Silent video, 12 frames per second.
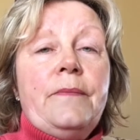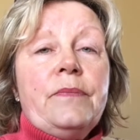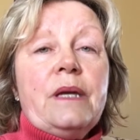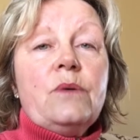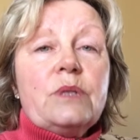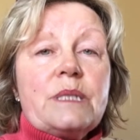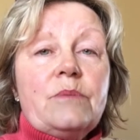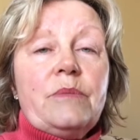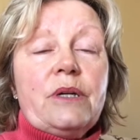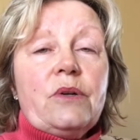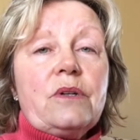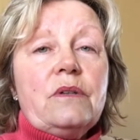It was a
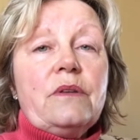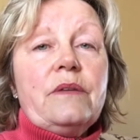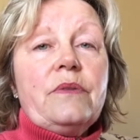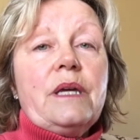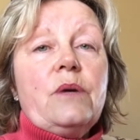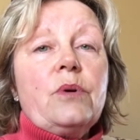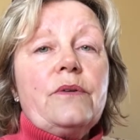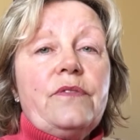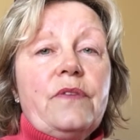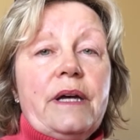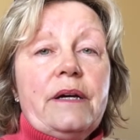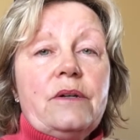miracle that they were
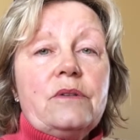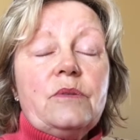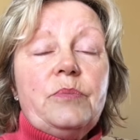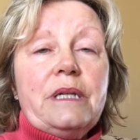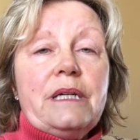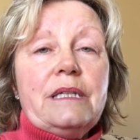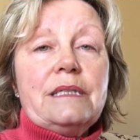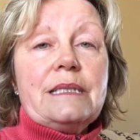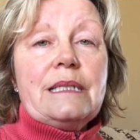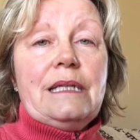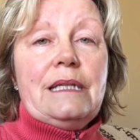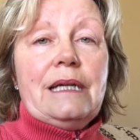found because
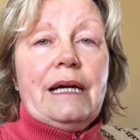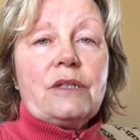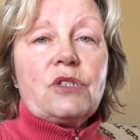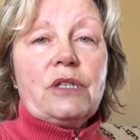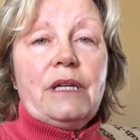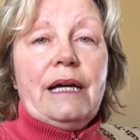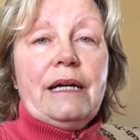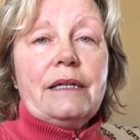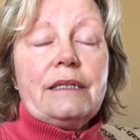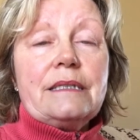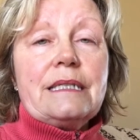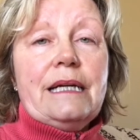he actually had
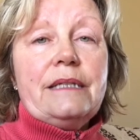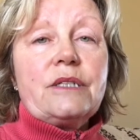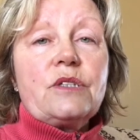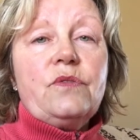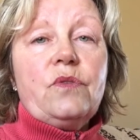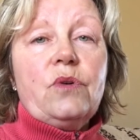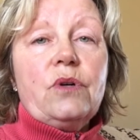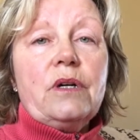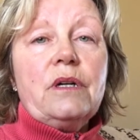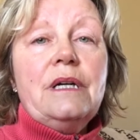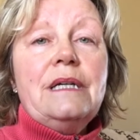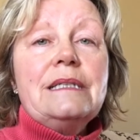a test for
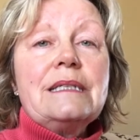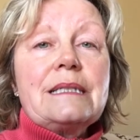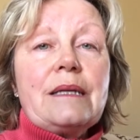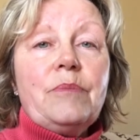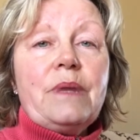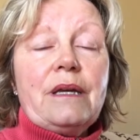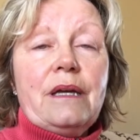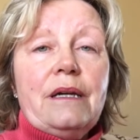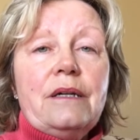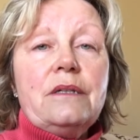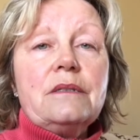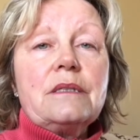something
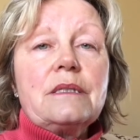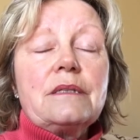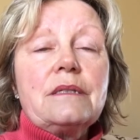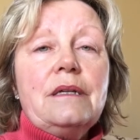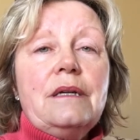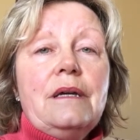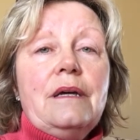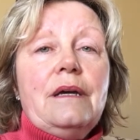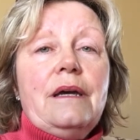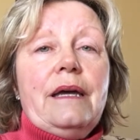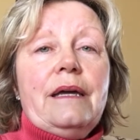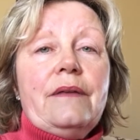else,
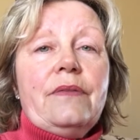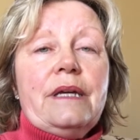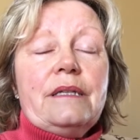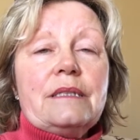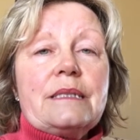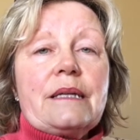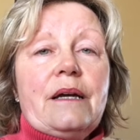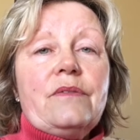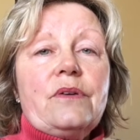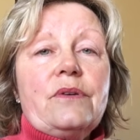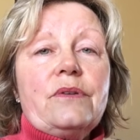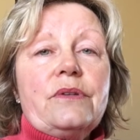and they
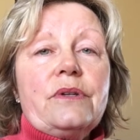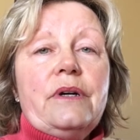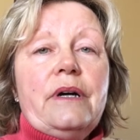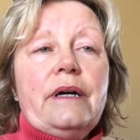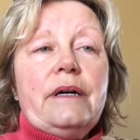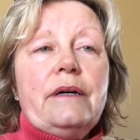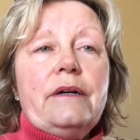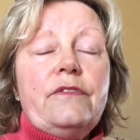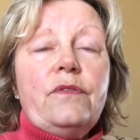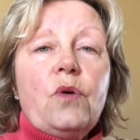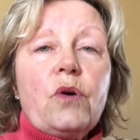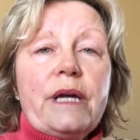discovered 4
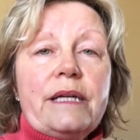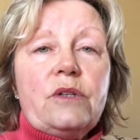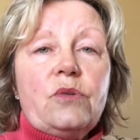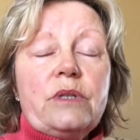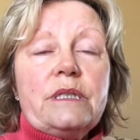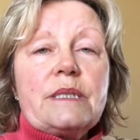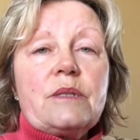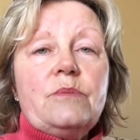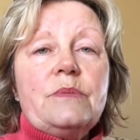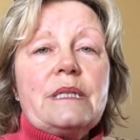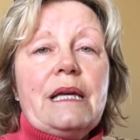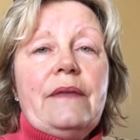
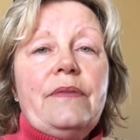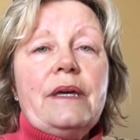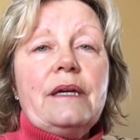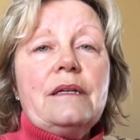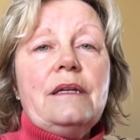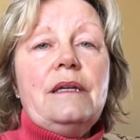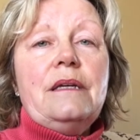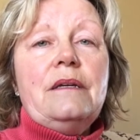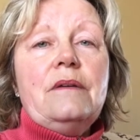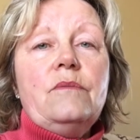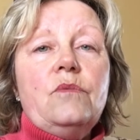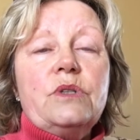aneurysms, and then
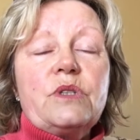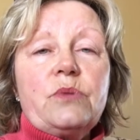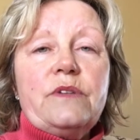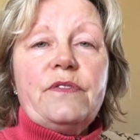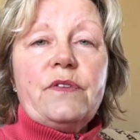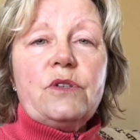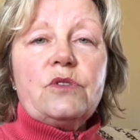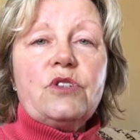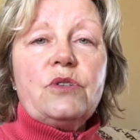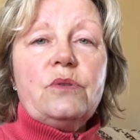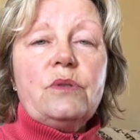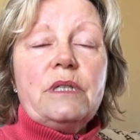he was referred
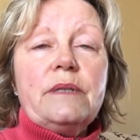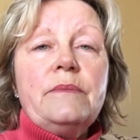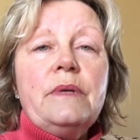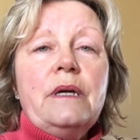to a